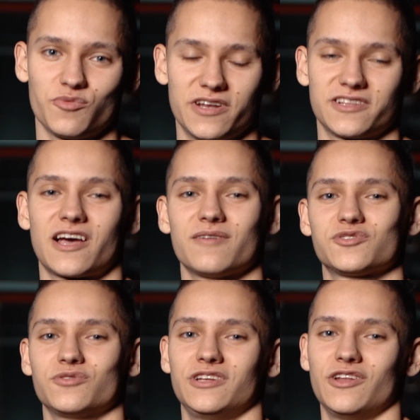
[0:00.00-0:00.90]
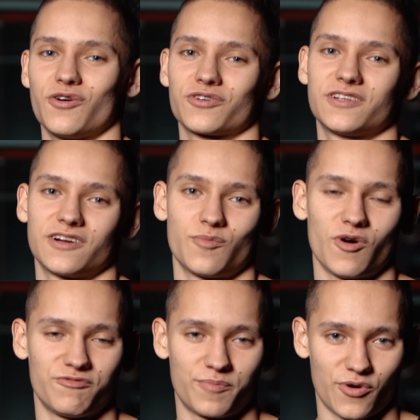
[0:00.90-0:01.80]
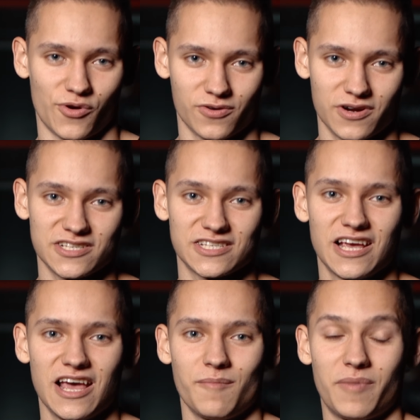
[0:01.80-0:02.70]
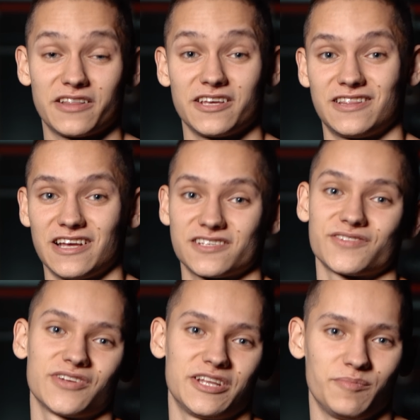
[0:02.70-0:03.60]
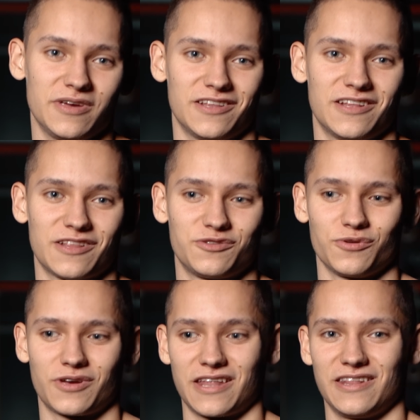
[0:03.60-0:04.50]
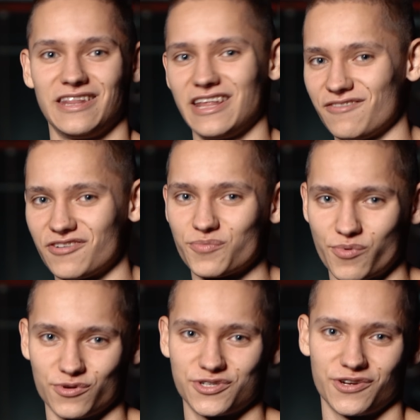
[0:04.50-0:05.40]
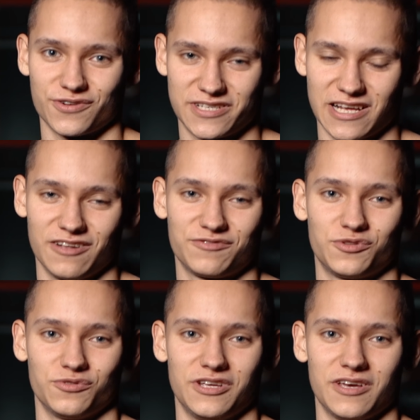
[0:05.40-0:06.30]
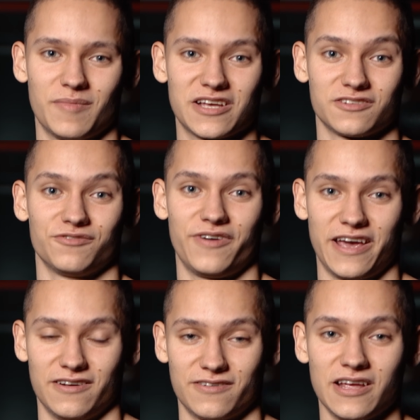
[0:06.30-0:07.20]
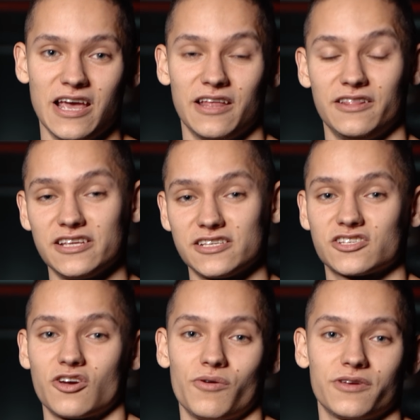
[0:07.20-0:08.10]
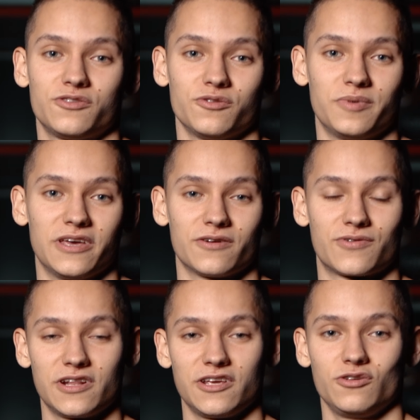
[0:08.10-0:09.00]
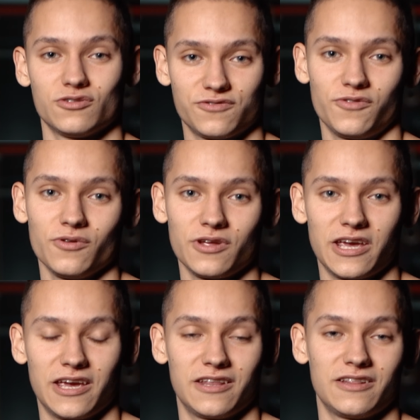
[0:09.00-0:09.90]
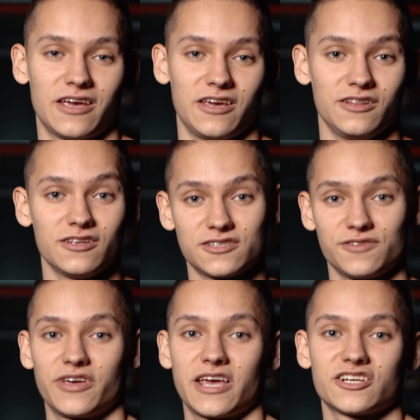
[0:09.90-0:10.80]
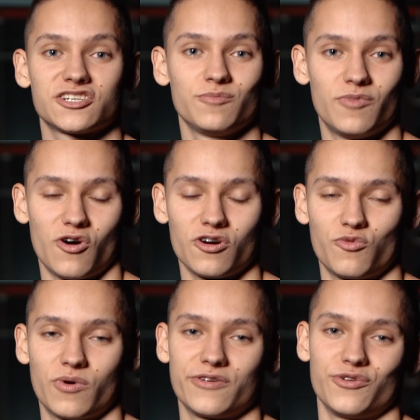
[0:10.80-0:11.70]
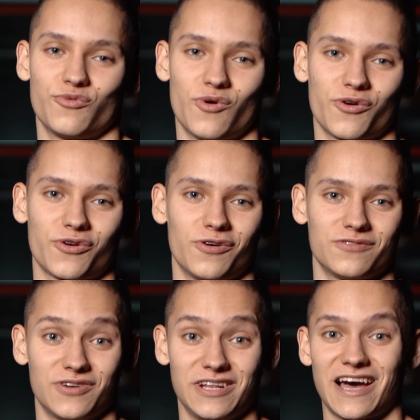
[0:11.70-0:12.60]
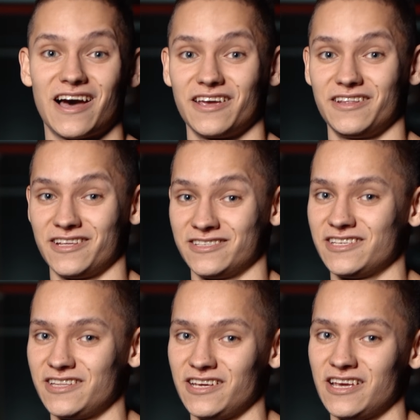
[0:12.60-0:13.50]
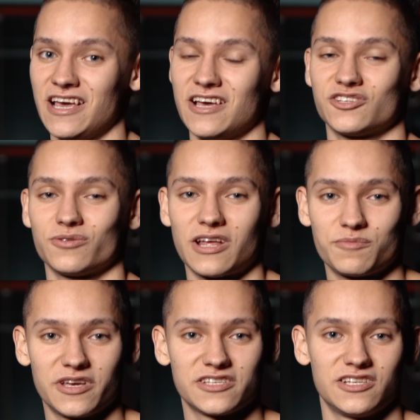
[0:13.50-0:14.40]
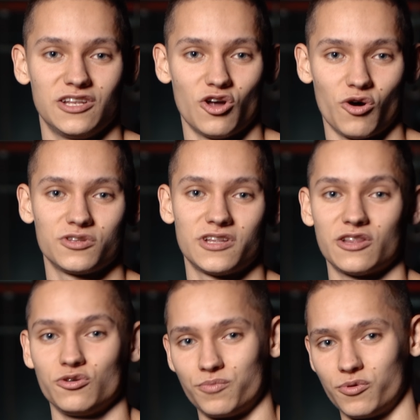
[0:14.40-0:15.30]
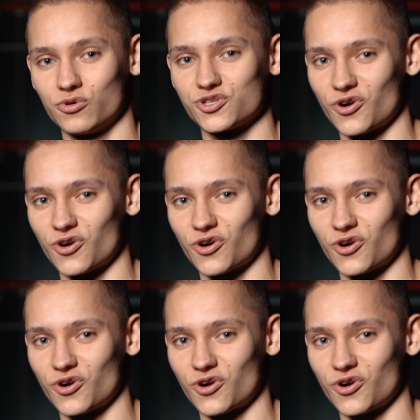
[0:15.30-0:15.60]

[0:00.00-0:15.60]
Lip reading: when it comes to the long term of progress, but it doesn't really mean that you can never push yourself to the muscle failure. This is going to be really useful in the intensification block where you work on really high intensity. So that means the load that you push